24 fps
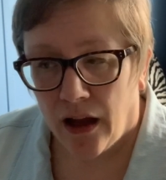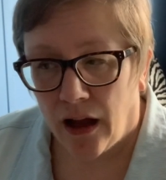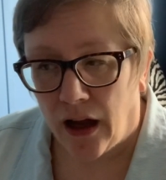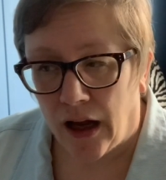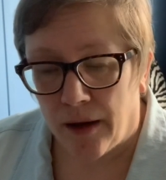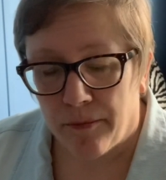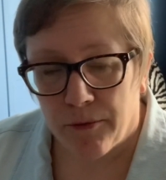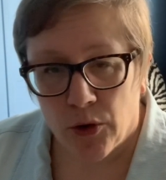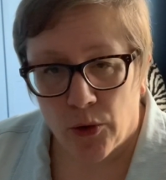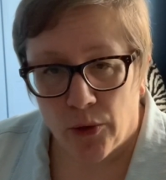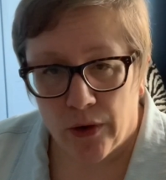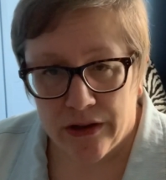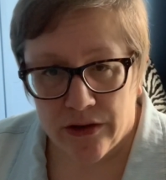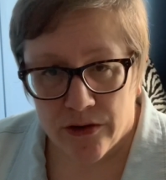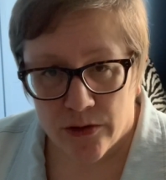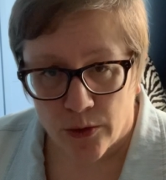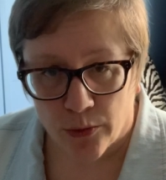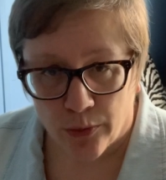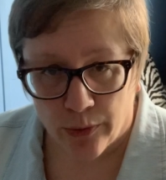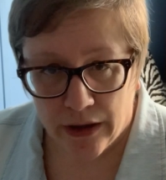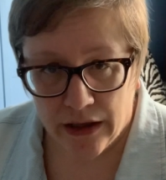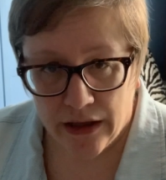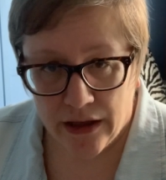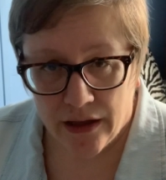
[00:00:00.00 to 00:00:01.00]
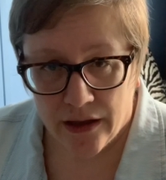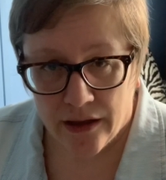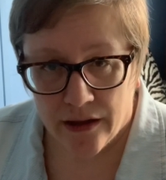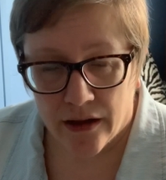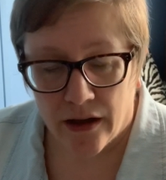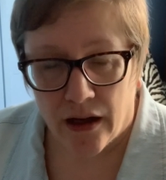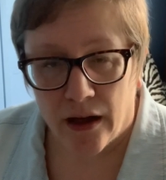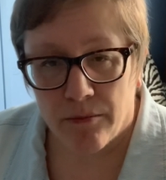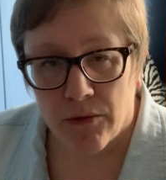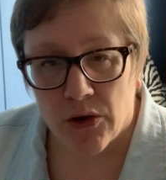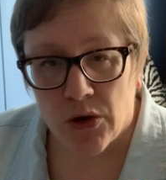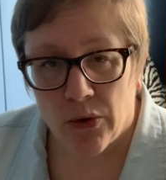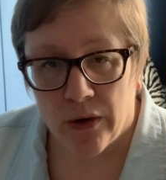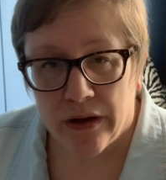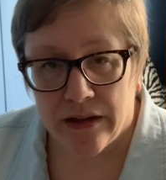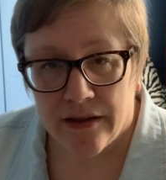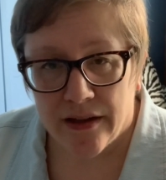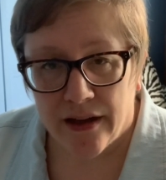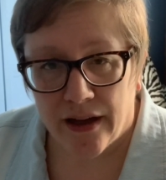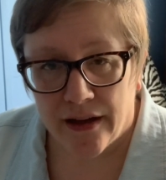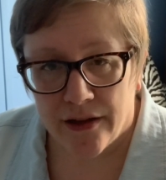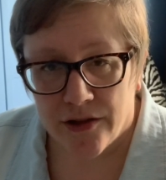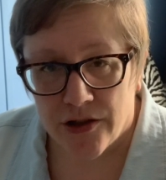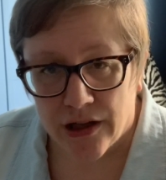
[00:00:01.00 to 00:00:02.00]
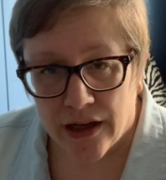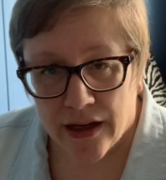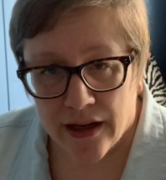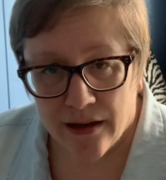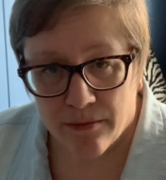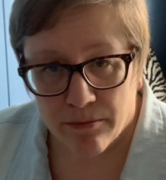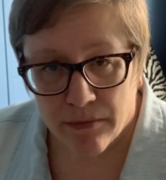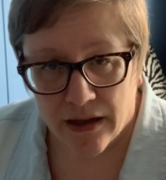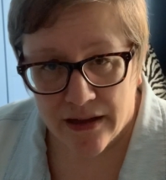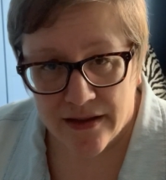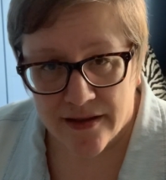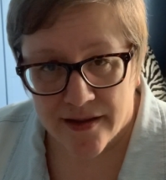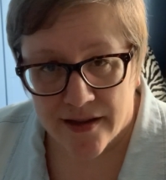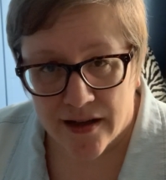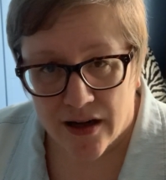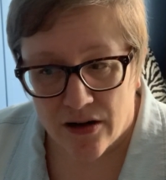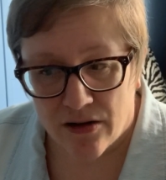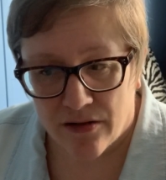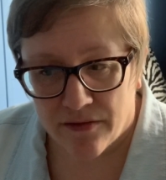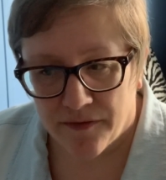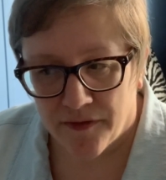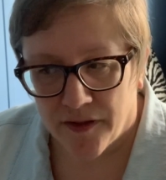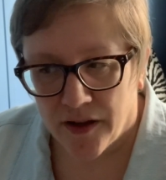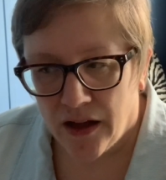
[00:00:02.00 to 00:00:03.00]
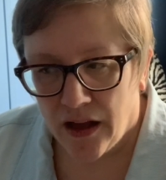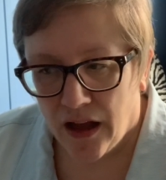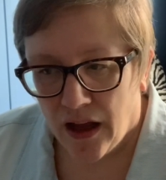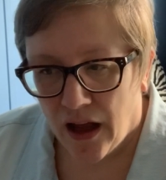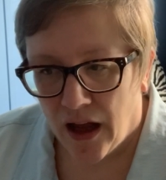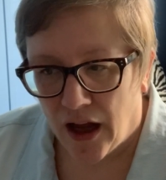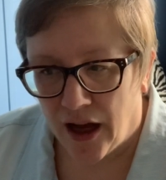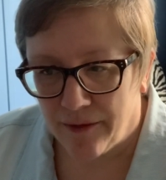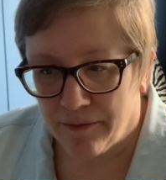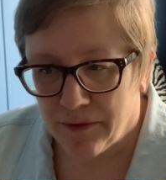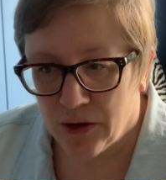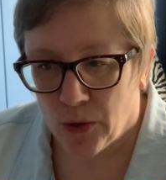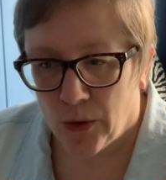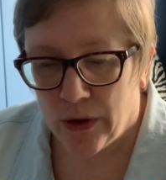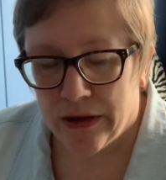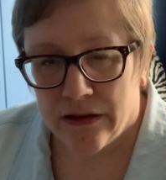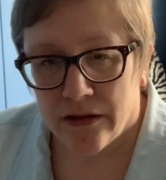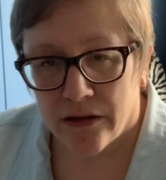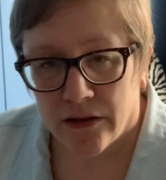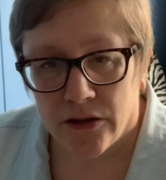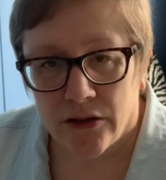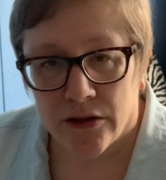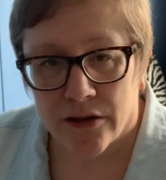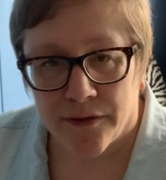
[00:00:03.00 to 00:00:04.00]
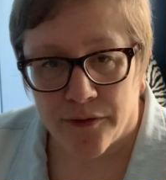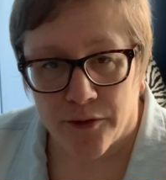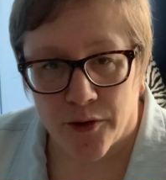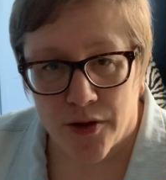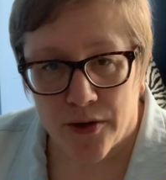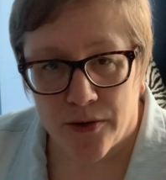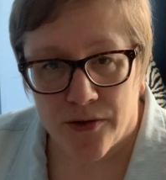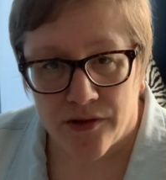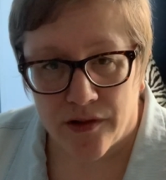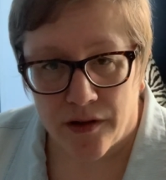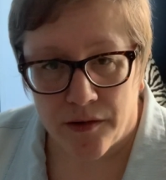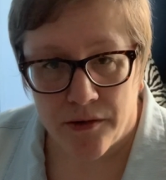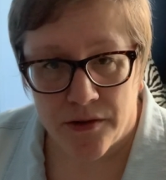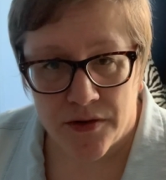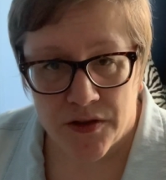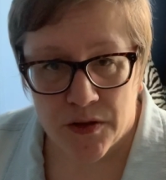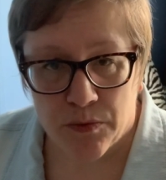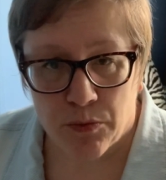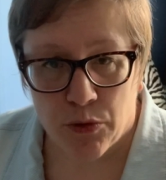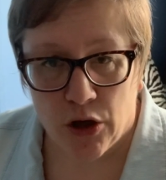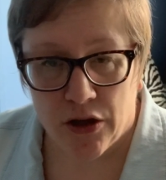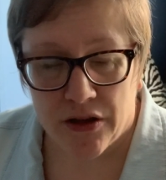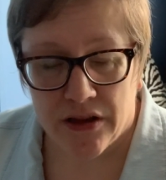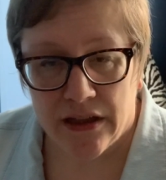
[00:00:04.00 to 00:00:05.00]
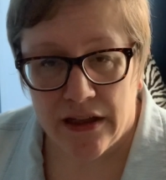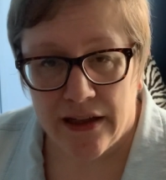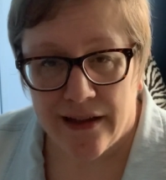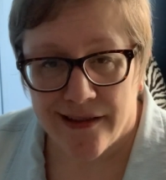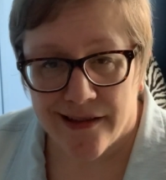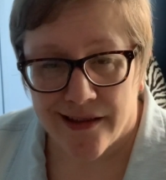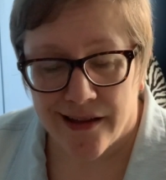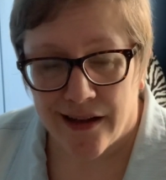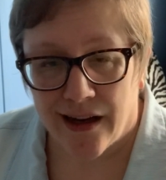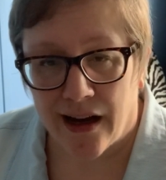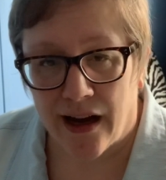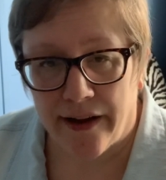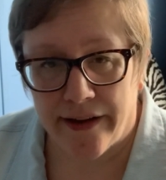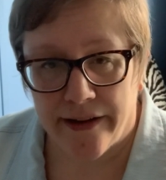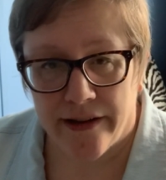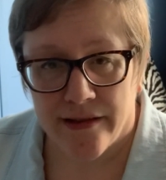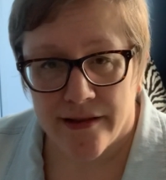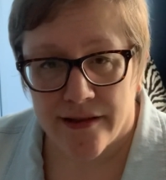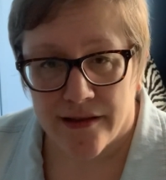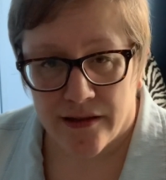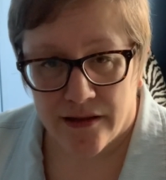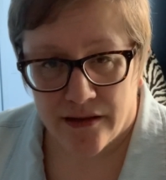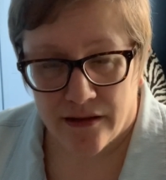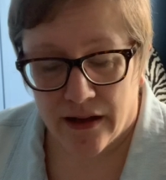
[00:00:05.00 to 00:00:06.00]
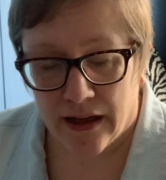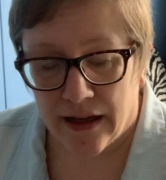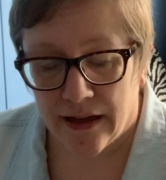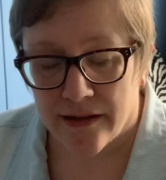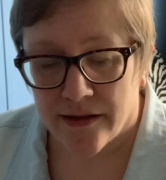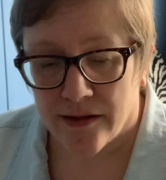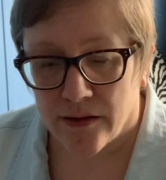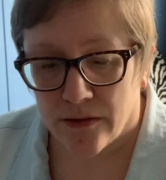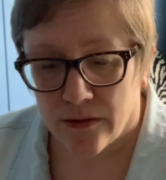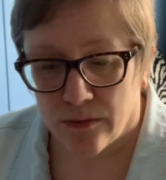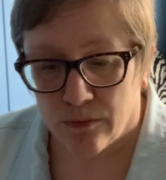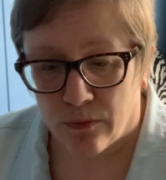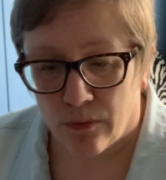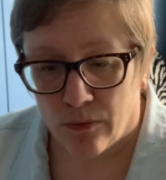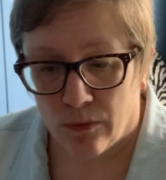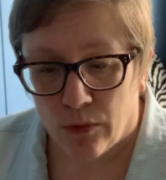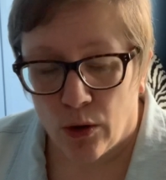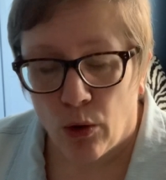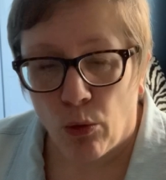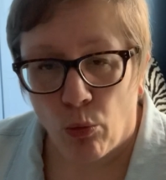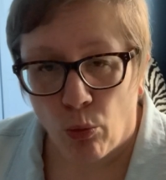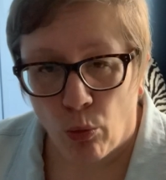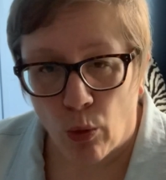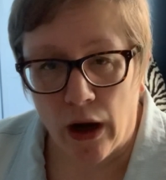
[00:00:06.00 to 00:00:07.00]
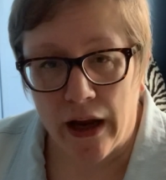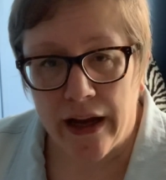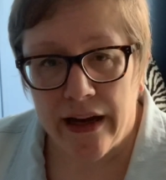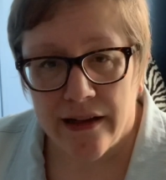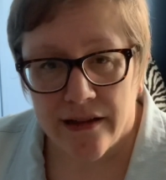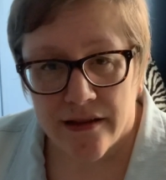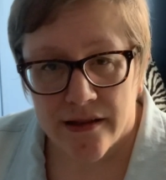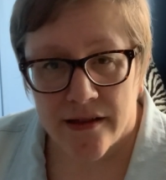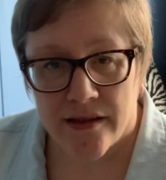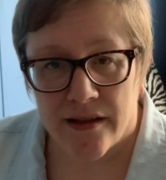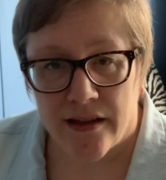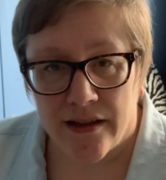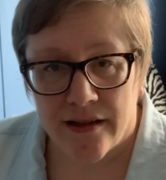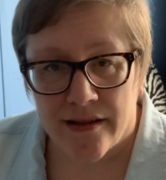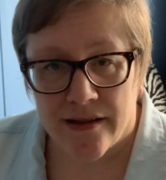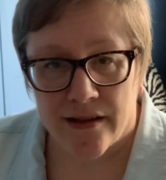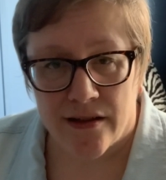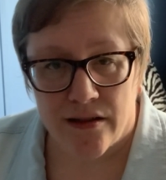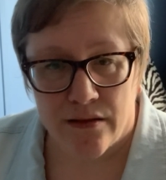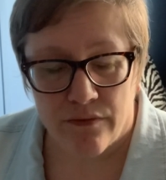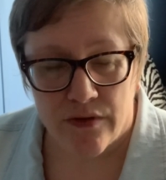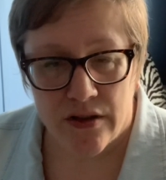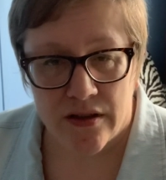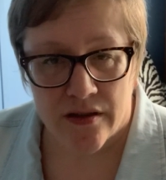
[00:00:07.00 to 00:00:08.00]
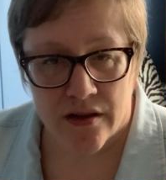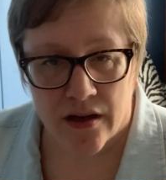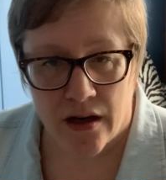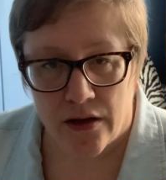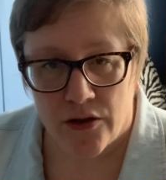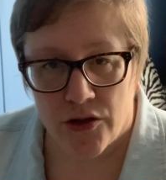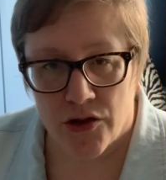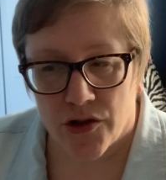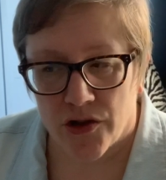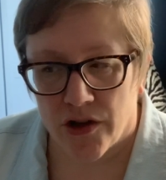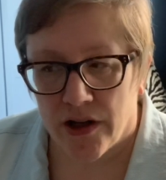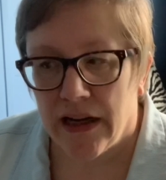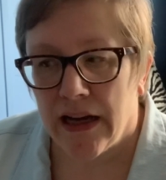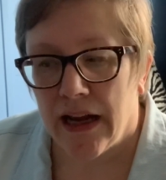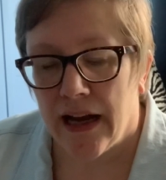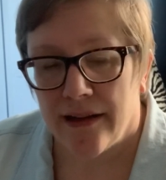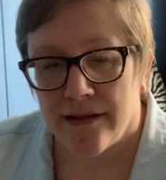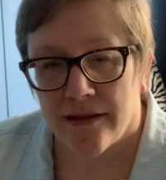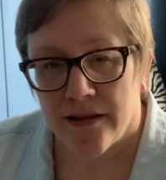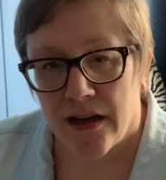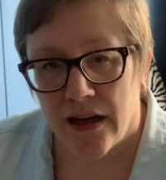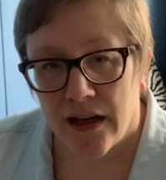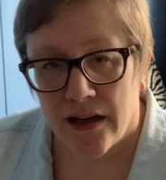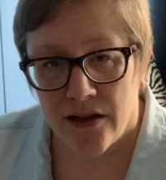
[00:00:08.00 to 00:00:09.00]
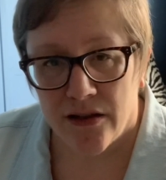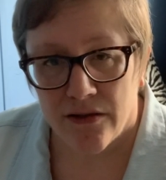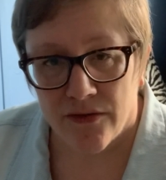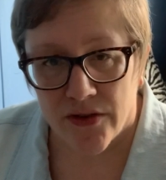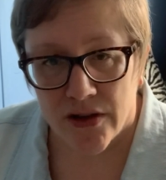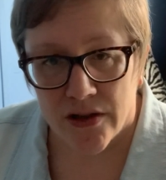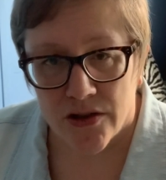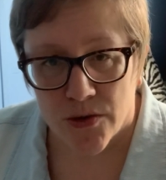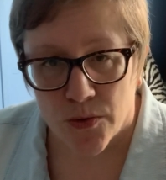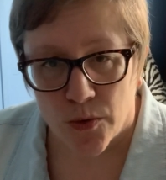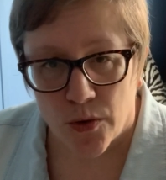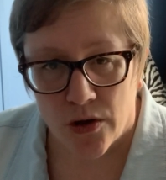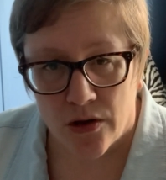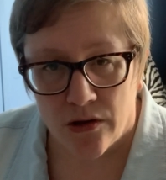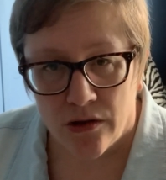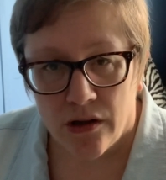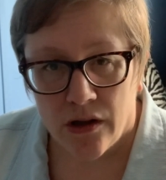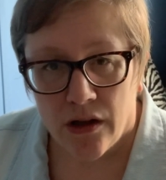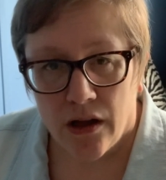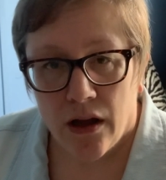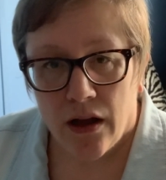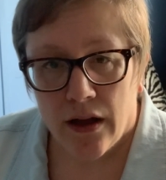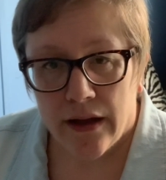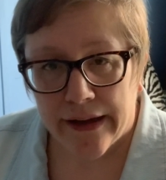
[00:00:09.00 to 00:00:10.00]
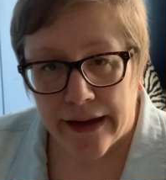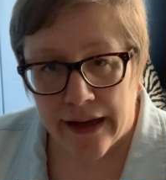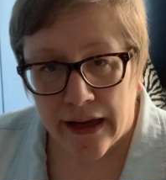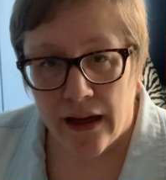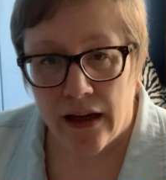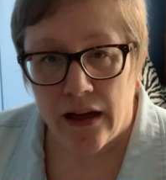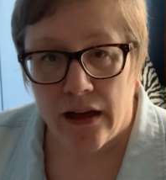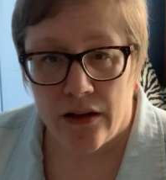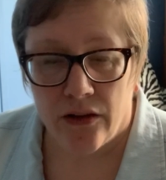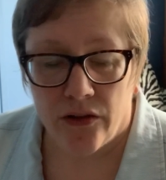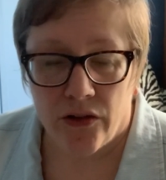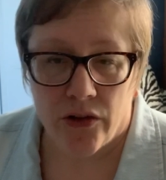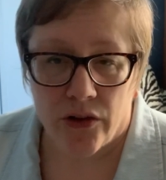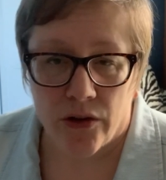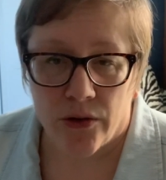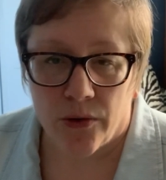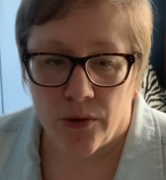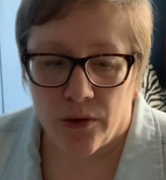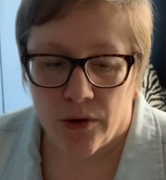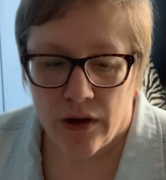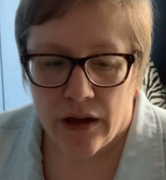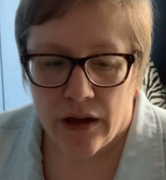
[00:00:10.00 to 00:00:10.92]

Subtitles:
I'm going to read, I'm going to educate myself, I'm going to look for those other small things that I, as a white citizen of this country, as an individual, can do.